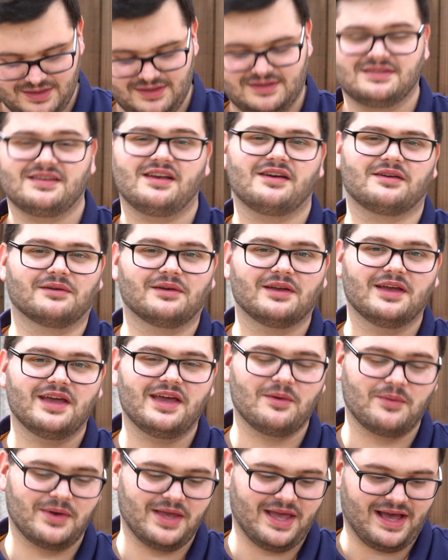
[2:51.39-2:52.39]
So
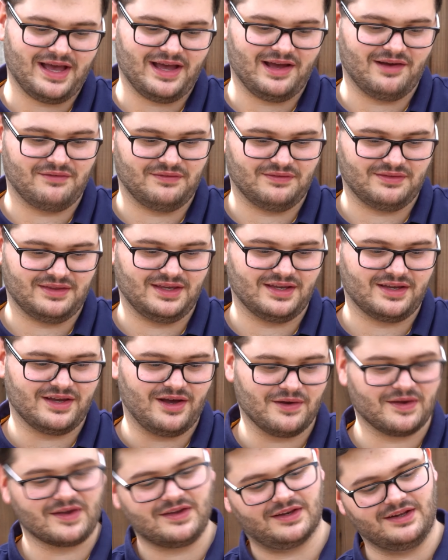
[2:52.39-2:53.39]
here we have the
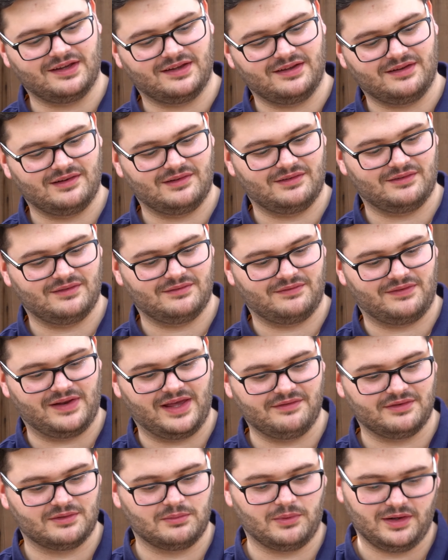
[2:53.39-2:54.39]
coconut
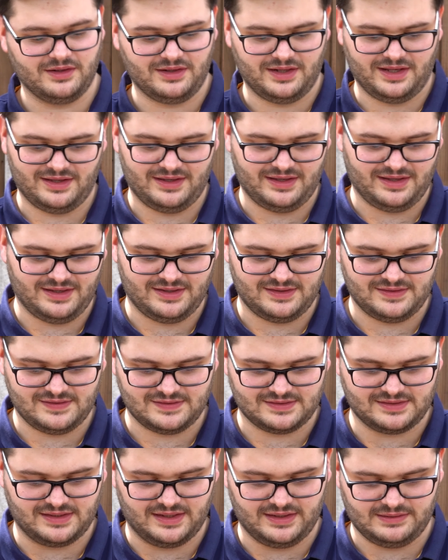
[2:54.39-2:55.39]
flavoured one. It
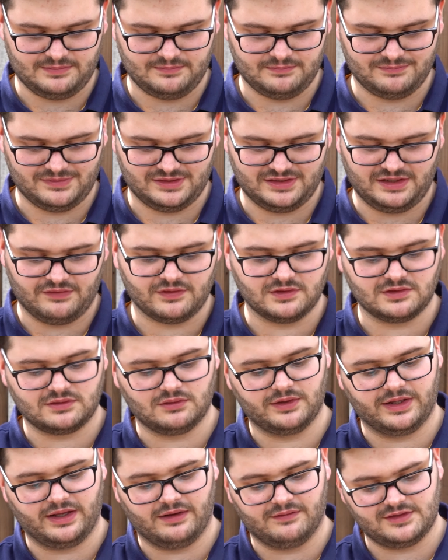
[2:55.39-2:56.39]
is different to
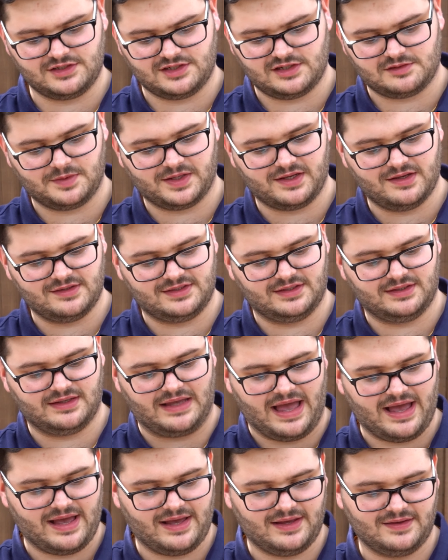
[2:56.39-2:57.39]
all the others just because it
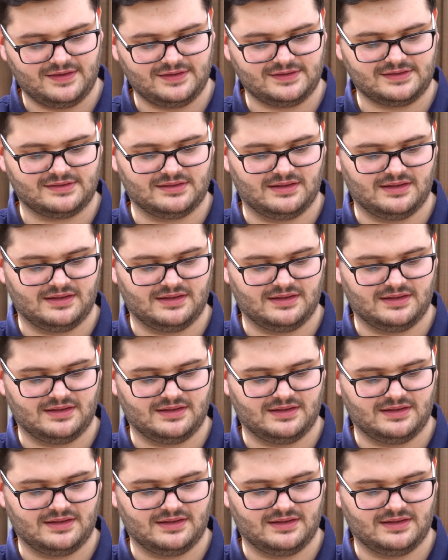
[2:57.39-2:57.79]
has